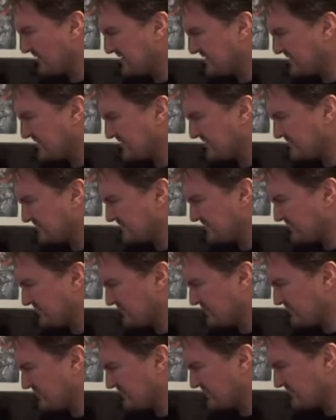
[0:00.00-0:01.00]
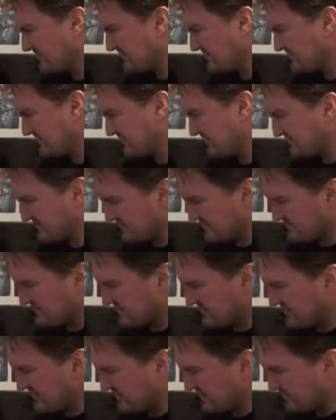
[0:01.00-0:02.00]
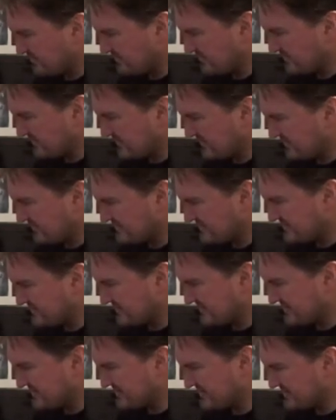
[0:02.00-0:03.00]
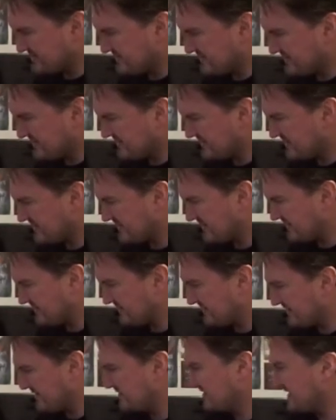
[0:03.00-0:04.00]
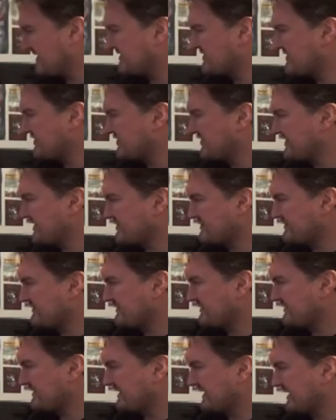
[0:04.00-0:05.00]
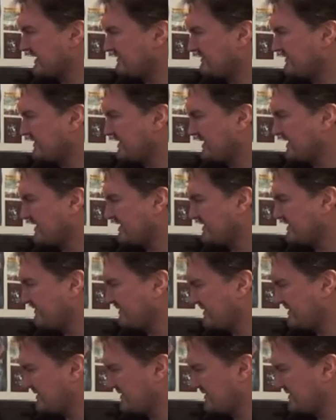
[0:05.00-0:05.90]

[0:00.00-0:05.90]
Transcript: It's just some dude like. Well, I suppose he's got like the blood there, suggests he's being killed. Oh yeah, there's a shadow of a guy with a knife.